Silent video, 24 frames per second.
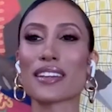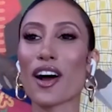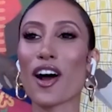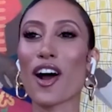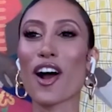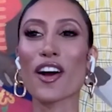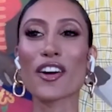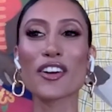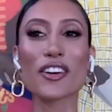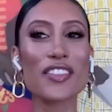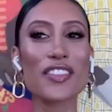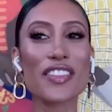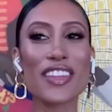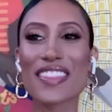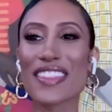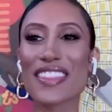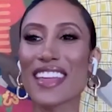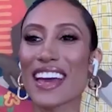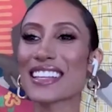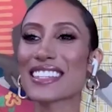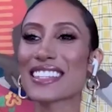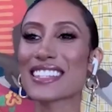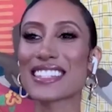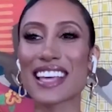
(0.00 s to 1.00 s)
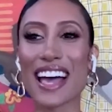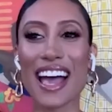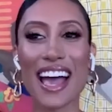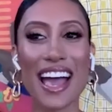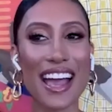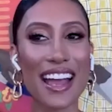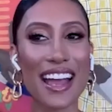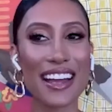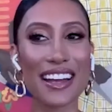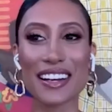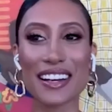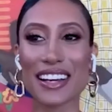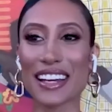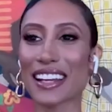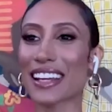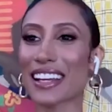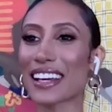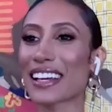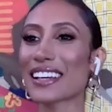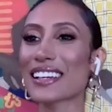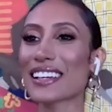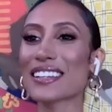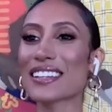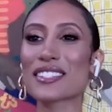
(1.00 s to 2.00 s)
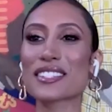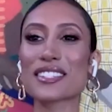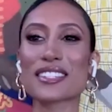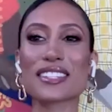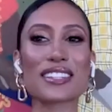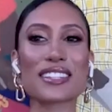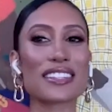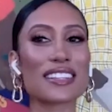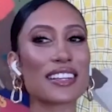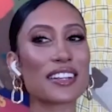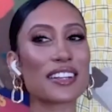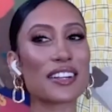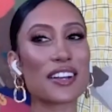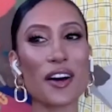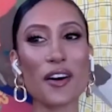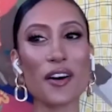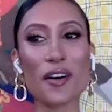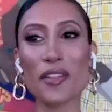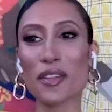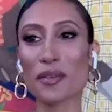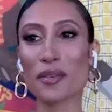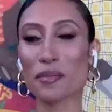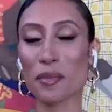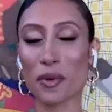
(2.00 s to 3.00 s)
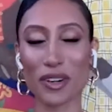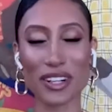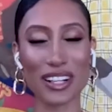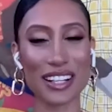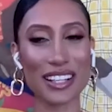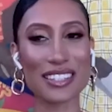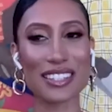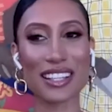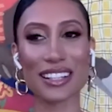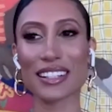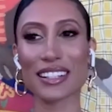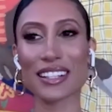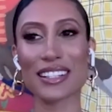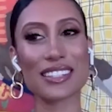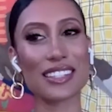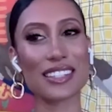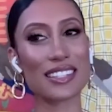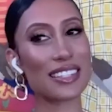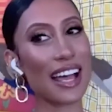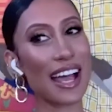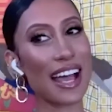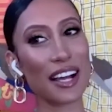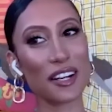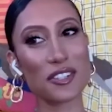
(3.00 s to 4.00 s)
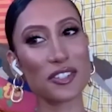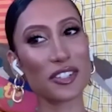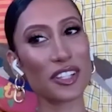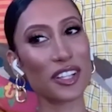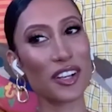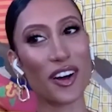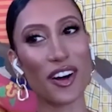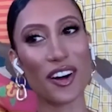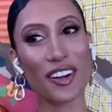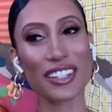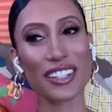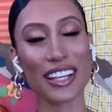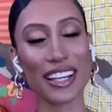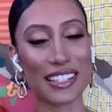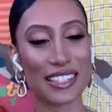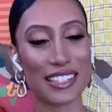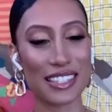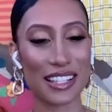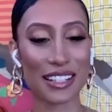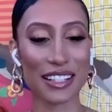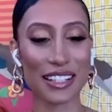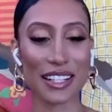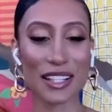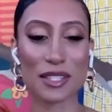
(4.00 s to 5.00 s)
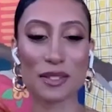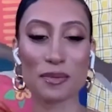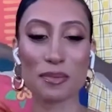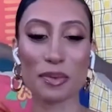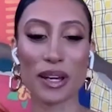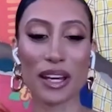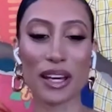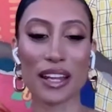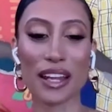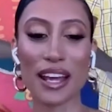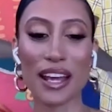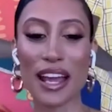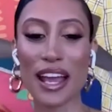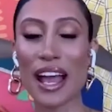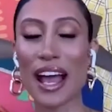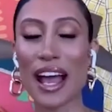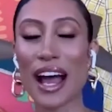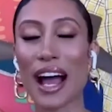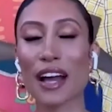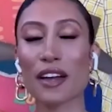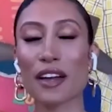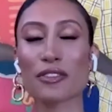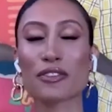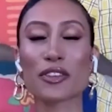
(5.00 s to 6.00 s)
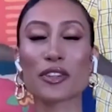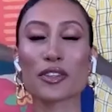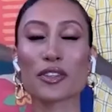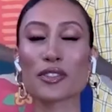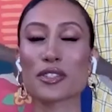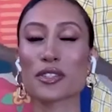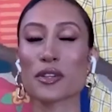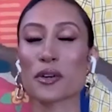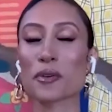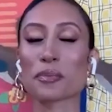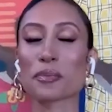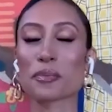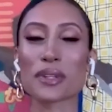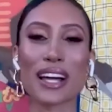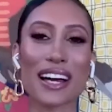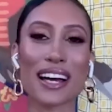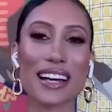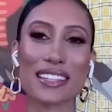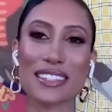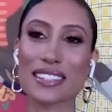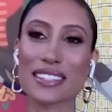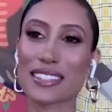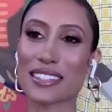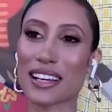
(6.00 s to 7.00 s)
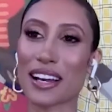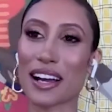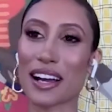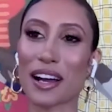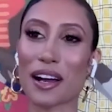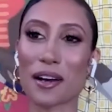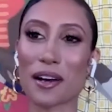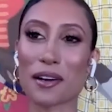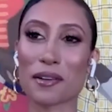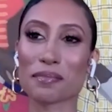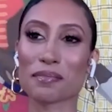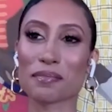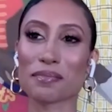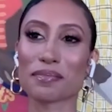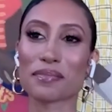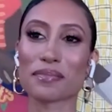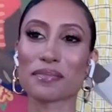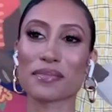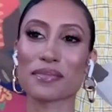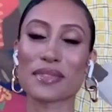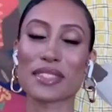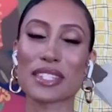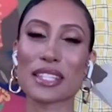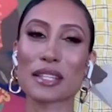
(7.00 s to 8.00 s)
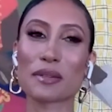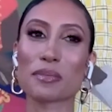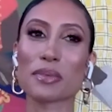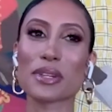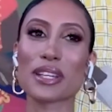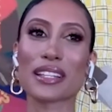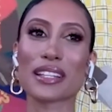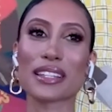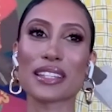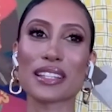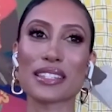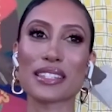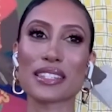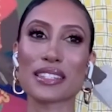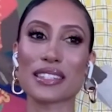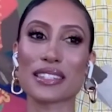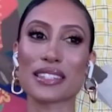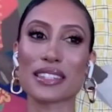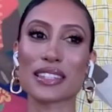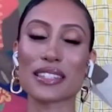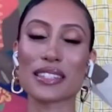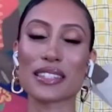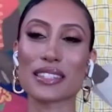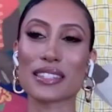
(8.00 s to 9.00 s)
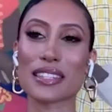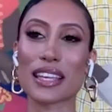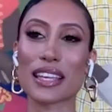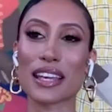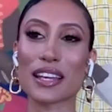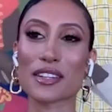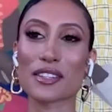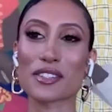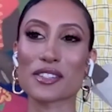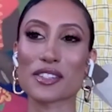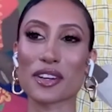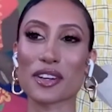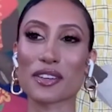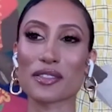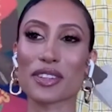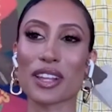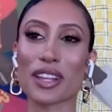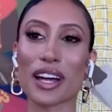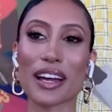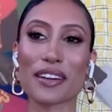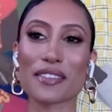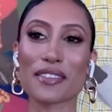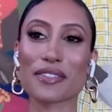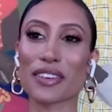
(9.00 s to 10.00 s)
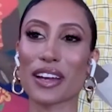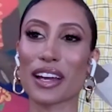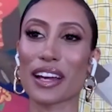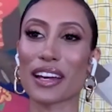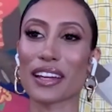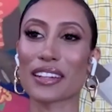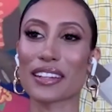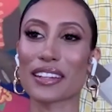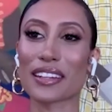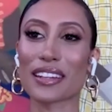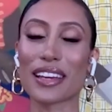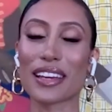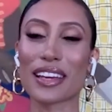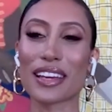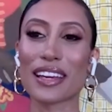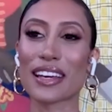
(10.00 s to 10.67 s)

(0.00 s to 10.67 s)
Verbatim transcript: harder than they say it is. You know, the morning sickness is actually all day sickness, but I feel so blessed to be in this stage of life. And,